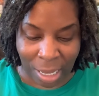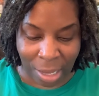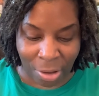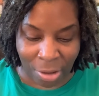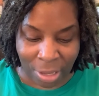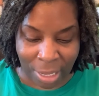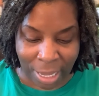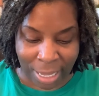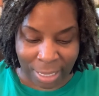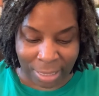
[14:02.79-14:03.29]
her
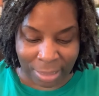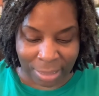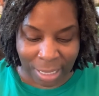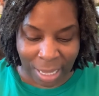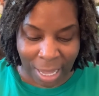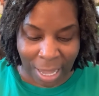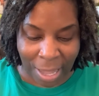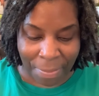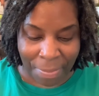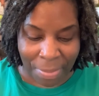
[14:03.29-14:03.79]
last
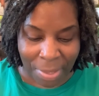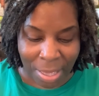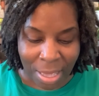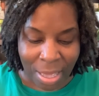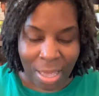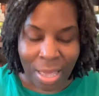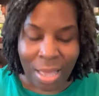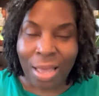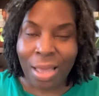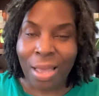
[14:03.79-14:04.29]
name.
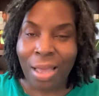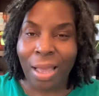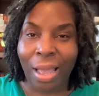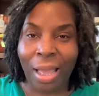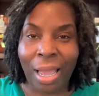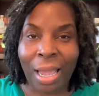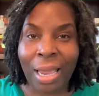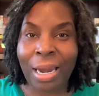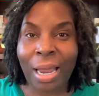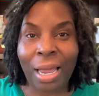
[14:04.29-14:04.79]

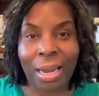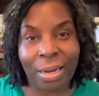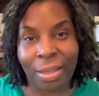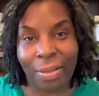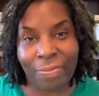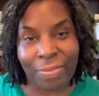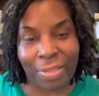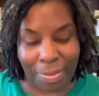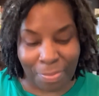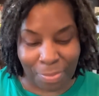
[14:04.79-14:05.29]
And I
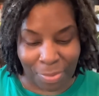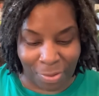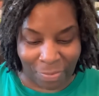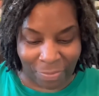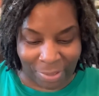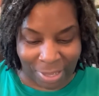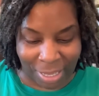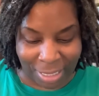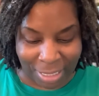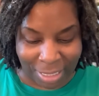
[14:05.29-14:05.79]
love that
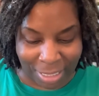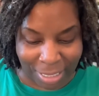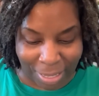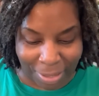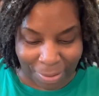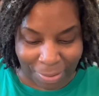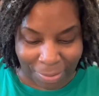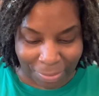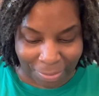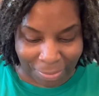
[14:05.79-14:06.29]
movie,
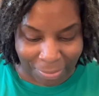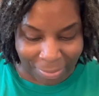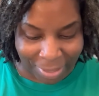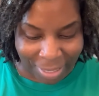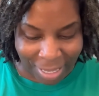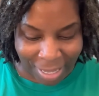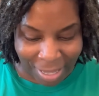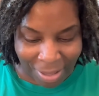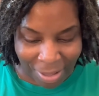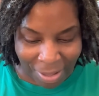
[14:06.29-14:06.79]
so
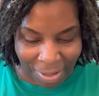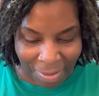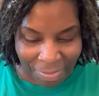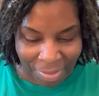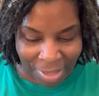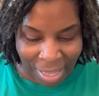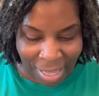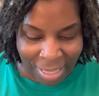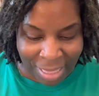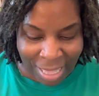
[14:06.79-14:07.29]
um,
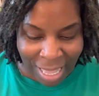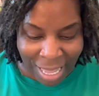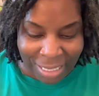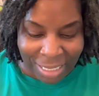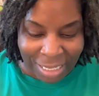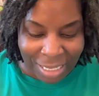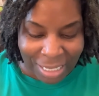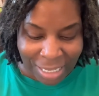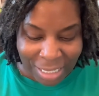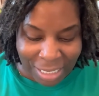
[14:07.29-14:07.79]
that's
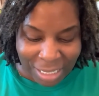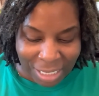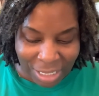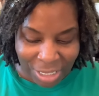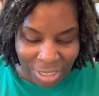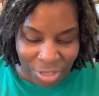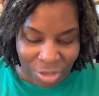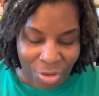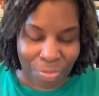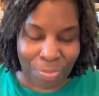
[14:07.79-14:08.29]
a
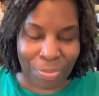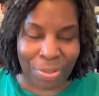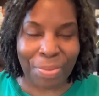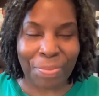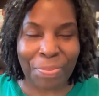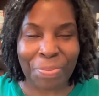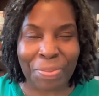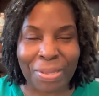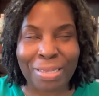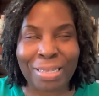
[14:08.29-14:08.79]
contender.
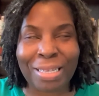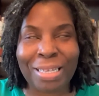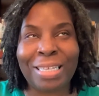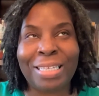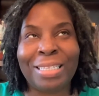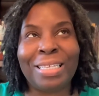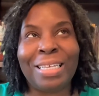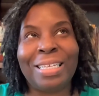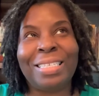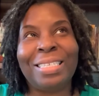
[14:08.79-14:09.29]
Because
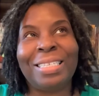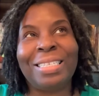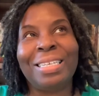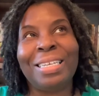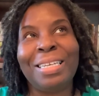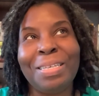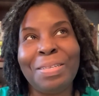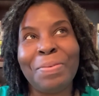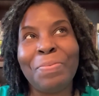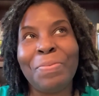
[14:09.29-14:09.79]
I've
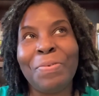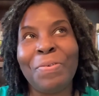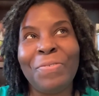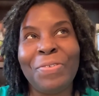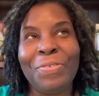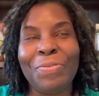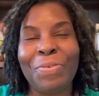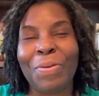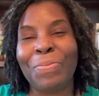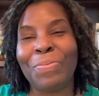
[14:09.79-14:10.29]
seen the movie,
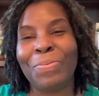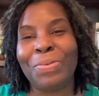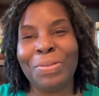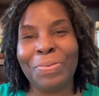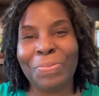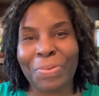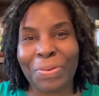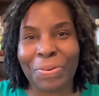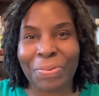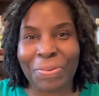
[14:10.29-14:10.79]
do I really
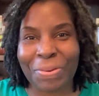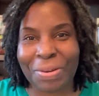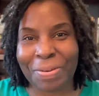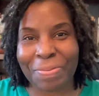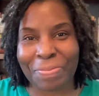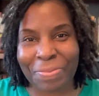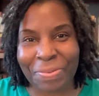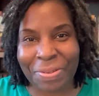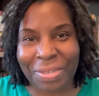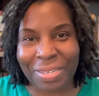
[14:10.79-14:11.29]
want to read the
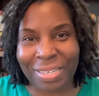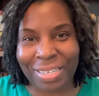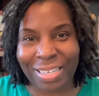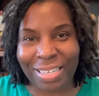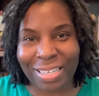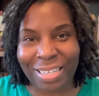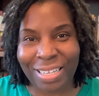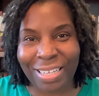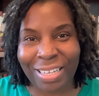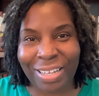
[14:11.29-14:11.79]
book
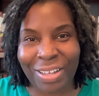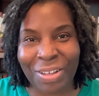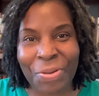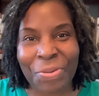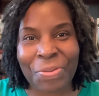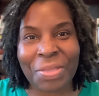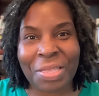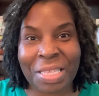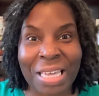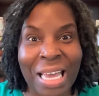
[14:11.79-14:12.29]

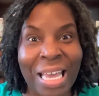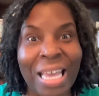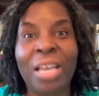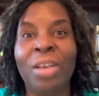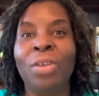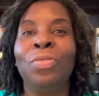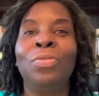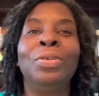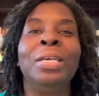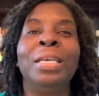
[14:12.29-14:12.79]
on that?
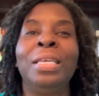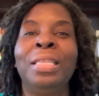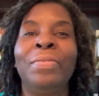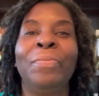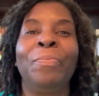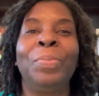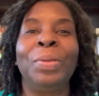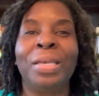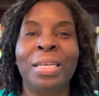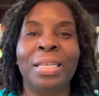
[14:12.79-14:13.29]
On
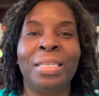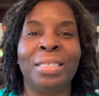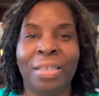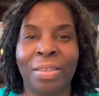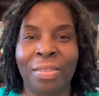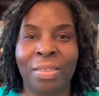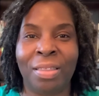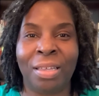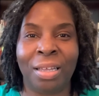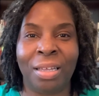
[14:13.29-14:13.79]
because
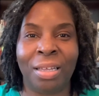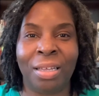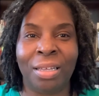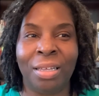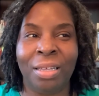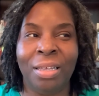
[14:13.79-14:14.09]
of the